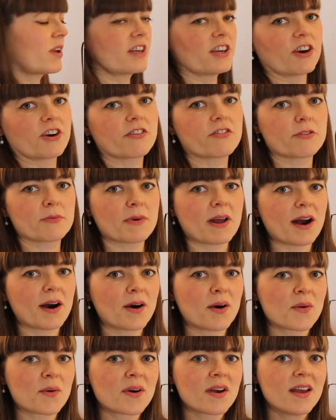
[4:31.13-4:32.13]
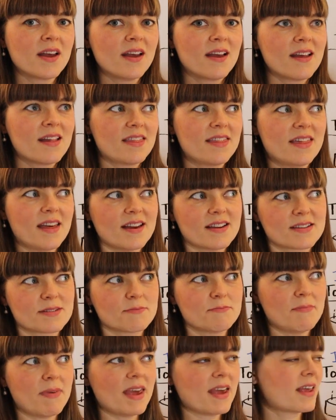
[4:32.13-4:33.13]
1 year from now that
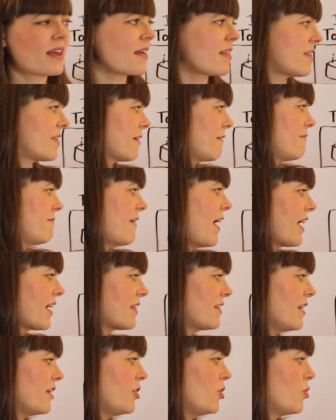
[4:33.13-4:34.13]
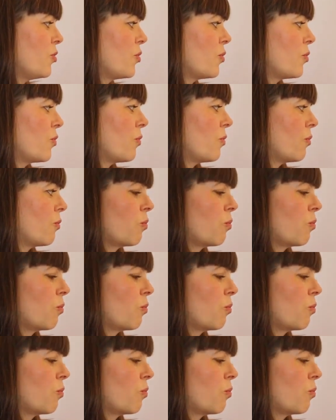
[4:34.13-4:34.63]
make the fact that you